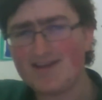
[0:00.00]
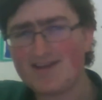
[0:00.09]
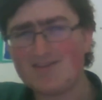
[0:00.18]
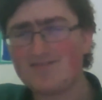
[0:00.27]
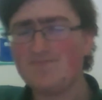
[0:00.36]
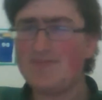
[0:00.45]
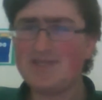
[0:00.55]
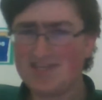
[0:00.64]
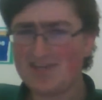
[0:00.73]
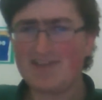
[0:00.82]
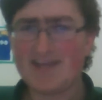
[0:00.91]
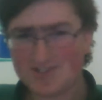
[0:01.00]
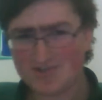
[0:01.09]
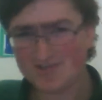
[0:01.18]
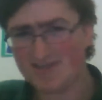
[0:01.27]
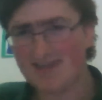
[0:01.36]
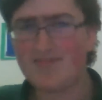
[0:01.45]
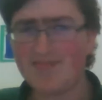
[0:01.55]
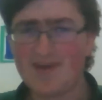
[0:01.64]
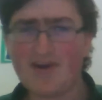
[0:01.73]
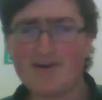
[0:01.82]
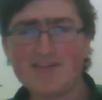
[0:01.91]
missing a letter at the end
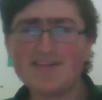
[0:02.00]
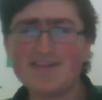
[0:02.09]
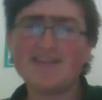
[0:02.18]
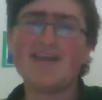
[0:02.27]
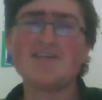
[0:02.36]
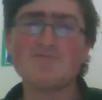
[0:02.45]
there, and then the next